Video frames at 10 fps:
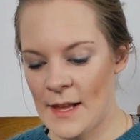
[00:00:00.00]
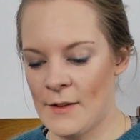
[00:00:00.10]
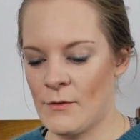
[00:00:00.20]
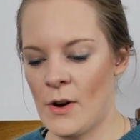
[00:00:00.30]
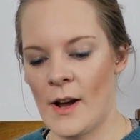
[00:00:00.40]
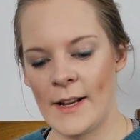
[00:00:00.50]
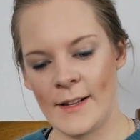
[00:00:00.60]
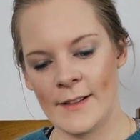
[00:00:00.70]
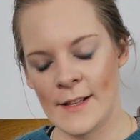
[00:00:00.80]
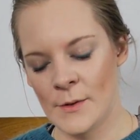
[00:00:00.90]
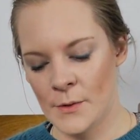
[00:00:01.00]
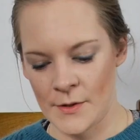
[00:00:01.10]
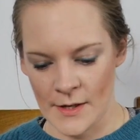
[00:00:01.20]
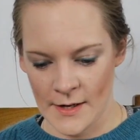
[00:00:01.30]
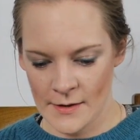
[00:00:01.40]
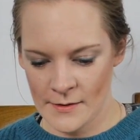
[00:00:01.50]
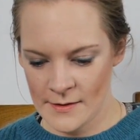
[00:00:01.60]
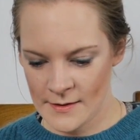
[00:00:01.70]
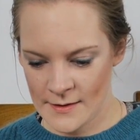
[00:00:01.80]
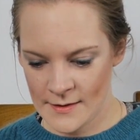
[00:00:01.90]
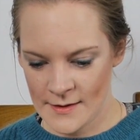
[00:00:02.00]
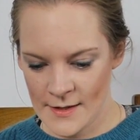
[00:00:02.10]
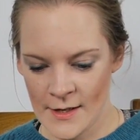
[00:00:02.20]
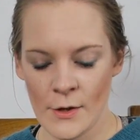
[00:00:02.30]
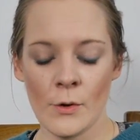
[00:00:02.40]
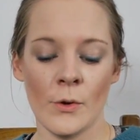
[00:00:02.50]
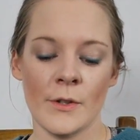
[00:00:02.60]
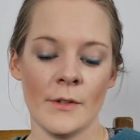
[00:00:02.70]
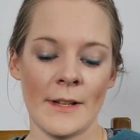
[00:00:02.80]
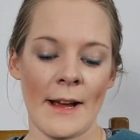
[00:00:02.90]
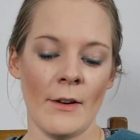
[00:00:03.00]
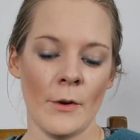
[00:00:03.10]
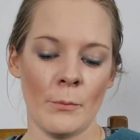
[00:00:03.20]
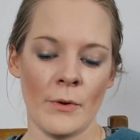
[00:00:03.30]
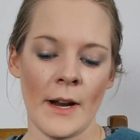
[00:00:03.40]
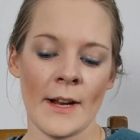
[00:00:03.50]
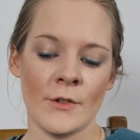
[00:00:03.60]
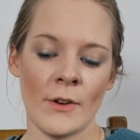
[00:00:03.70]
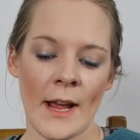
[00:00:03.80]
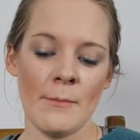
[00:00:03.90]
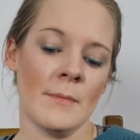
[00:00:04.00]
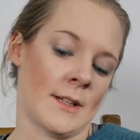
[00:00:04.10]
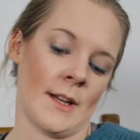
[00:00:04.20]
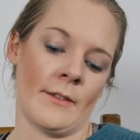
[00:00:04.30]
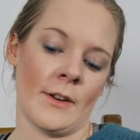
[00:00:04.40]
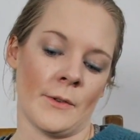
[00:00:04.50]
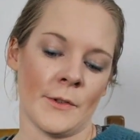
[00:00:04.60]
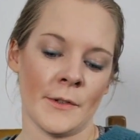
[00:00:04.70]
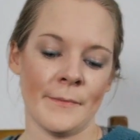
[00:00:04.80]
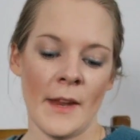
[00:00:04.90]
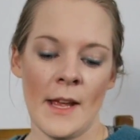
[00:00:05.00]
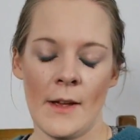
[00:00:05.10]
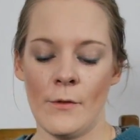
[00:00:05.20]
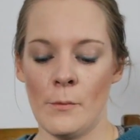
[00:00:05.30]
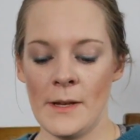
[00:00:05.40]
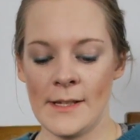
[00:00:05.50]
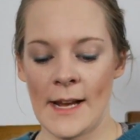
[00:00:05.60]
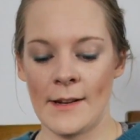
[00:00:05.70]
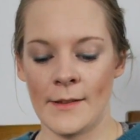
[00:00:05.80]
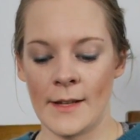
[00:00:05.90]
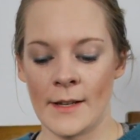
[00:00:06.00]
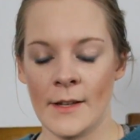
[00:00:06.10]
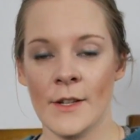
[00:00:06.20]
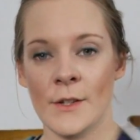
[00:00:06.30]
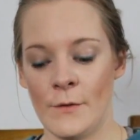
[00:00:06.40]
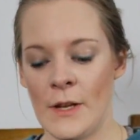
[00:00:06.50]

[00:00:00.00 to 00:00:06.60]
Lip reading: Right, there's also, you can also download or print extra game materials if you're missing anything. So if you